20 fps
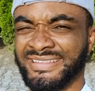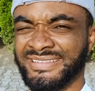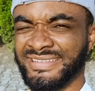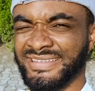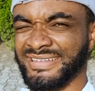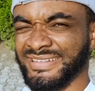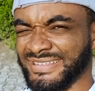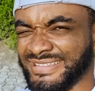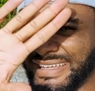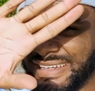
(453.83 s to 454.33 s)

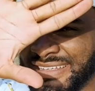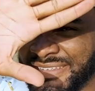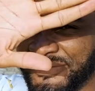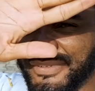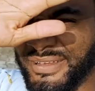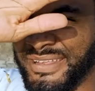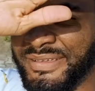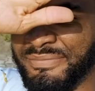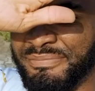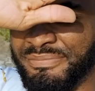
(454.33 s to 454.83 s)
The sun is
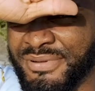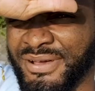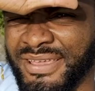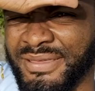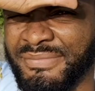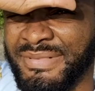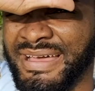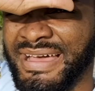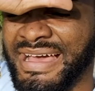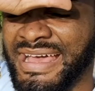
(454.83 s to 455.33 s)
really blocking
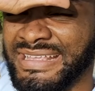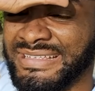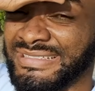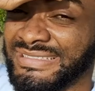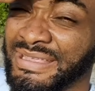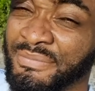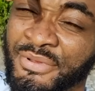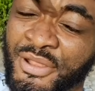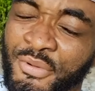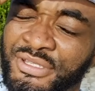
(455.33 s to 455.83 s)
my eyes.
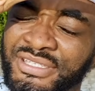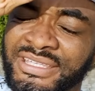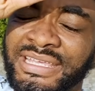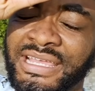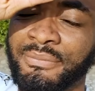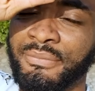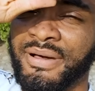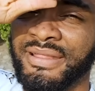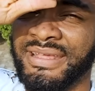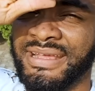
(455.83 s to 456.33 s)
Let me know what you think
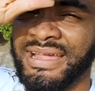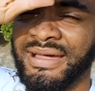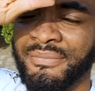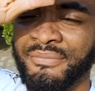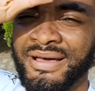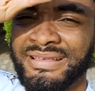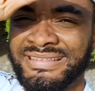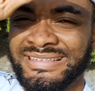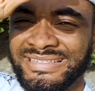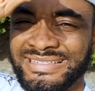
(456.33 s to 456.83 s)
about the camera
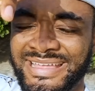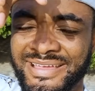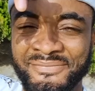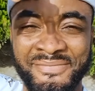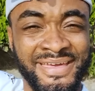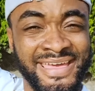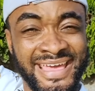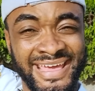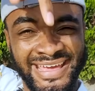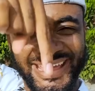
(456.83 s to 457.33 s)
system
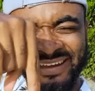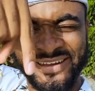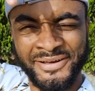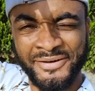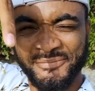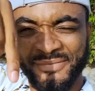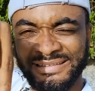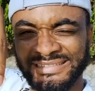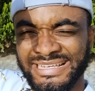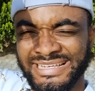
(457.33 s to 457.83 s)
in the
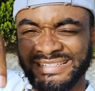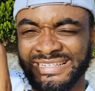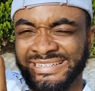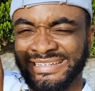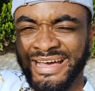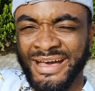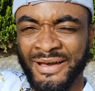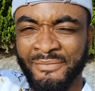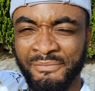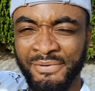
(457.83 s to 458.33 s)
comment section
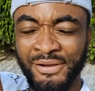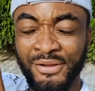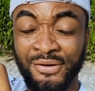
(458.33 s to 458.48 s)
down below.